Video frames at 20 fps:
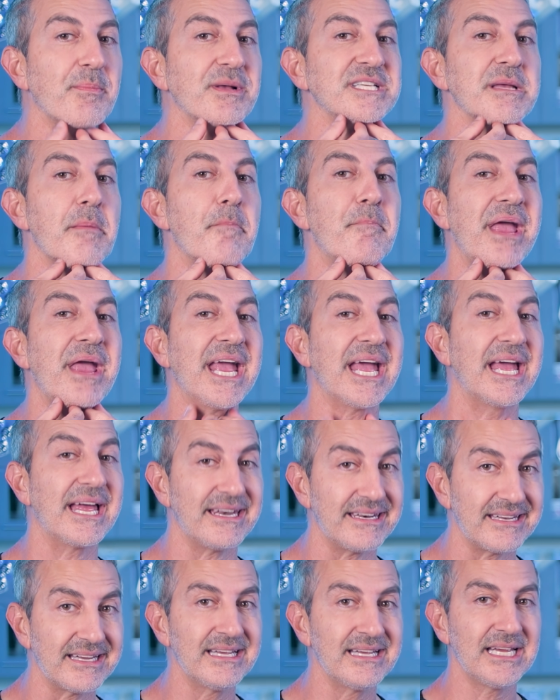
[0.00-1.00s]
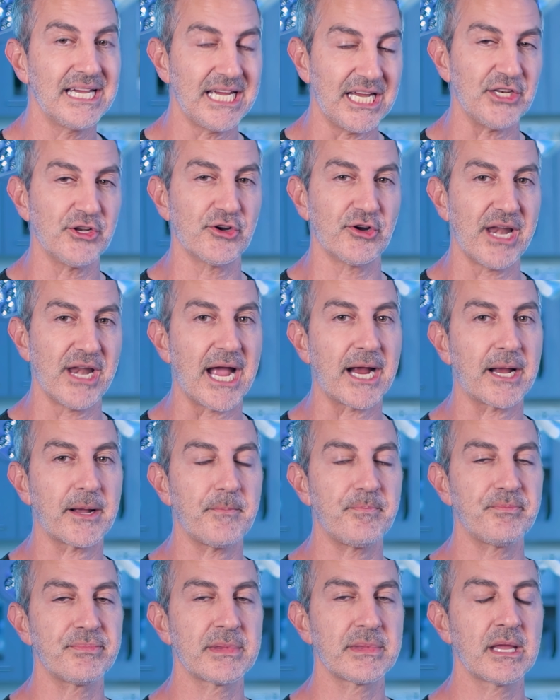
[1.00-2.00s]
up as a band in your neck.
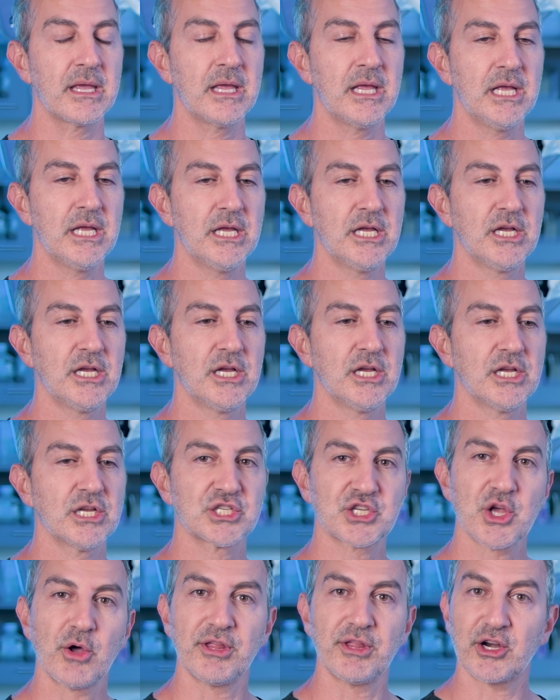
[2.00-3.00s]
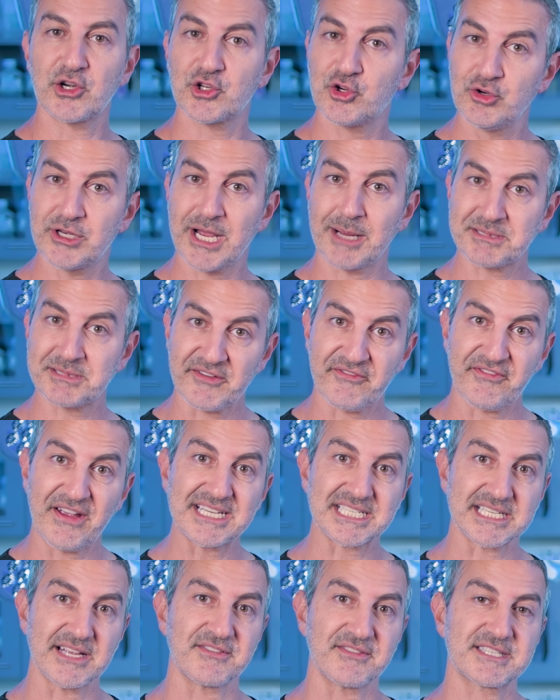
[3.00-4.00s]
So there are two types of
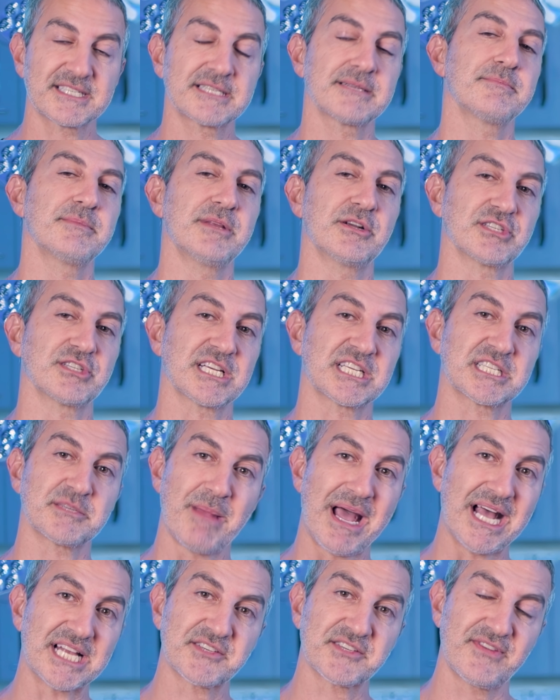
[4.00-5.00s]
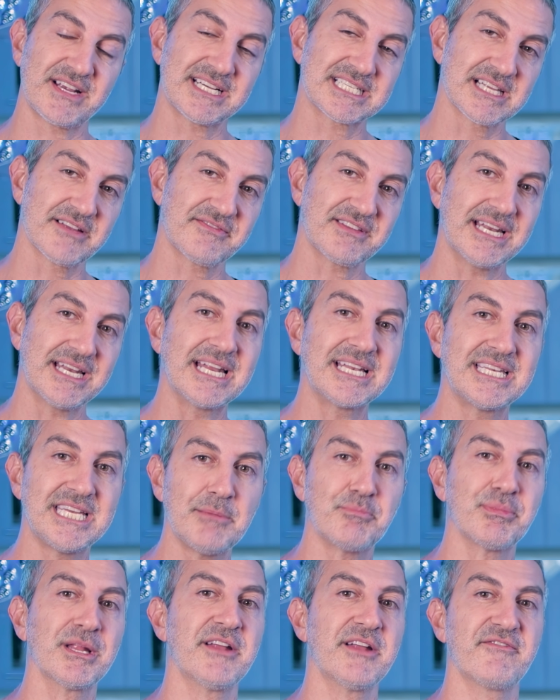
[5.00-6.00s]
facelifts. There's a SMAS facelift and a
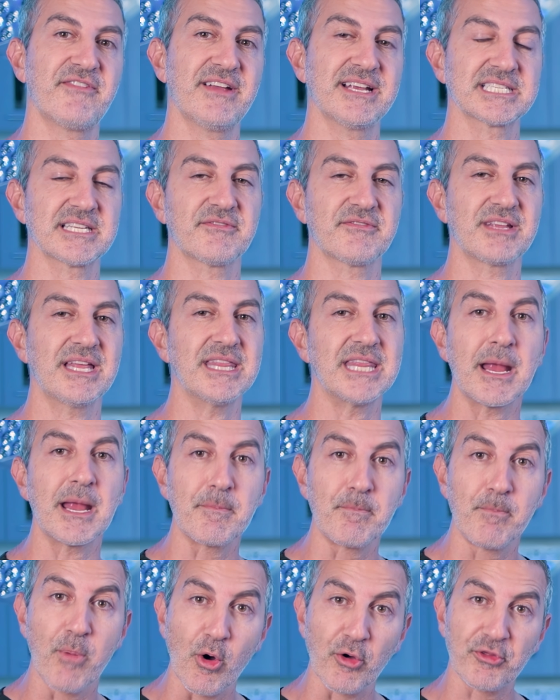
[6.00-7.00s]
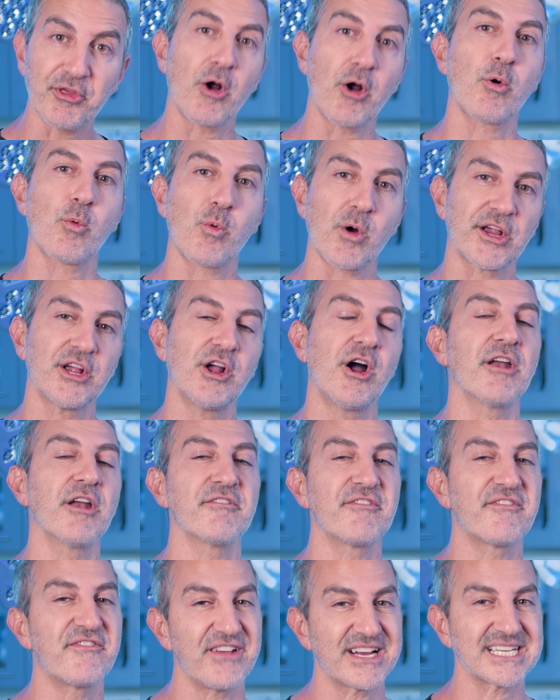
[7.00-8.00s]
D-plane facelift, and they both are working
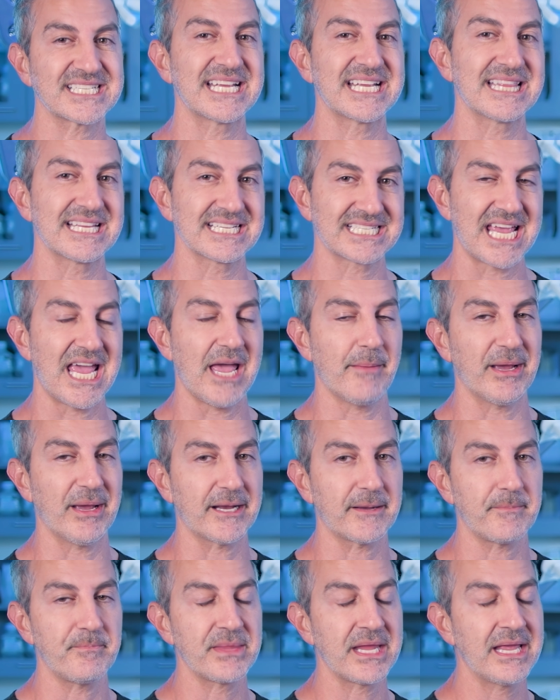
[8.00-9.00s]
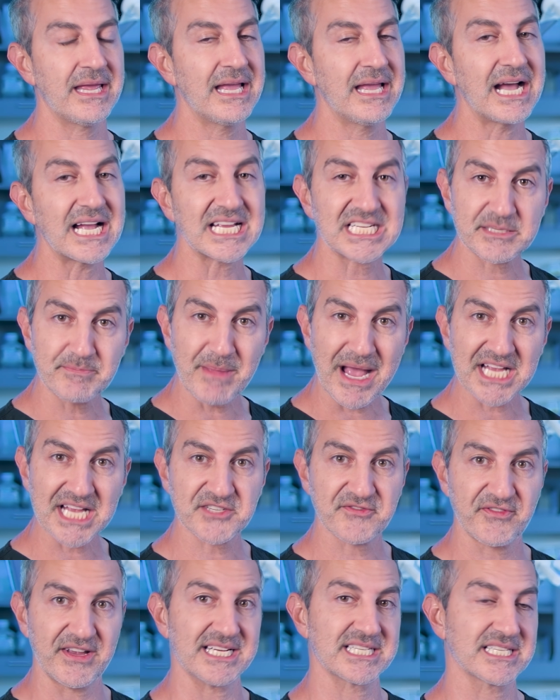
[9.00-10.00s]
on fixing this hand. A
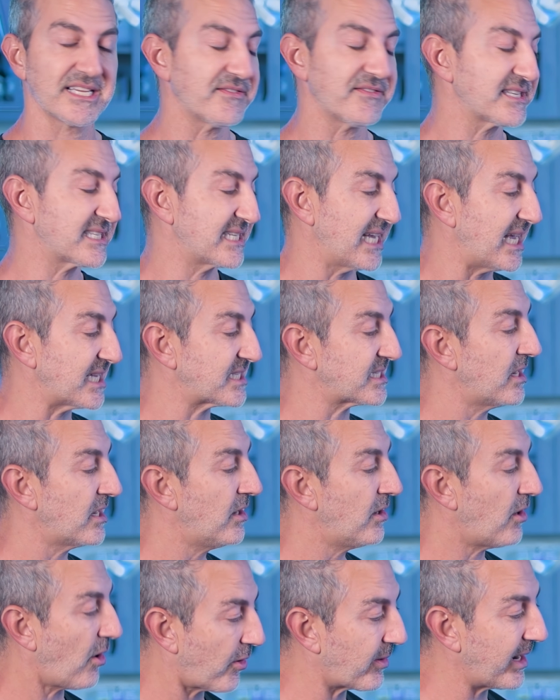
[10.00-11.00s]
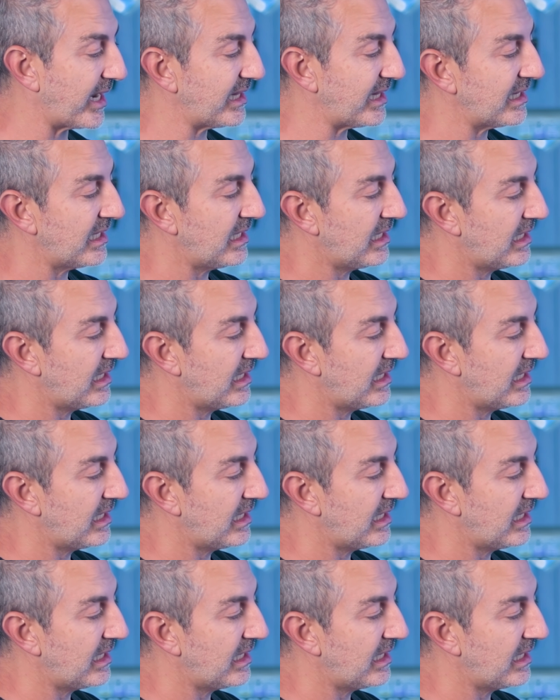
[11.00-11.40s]
SMAS facelift says, all right,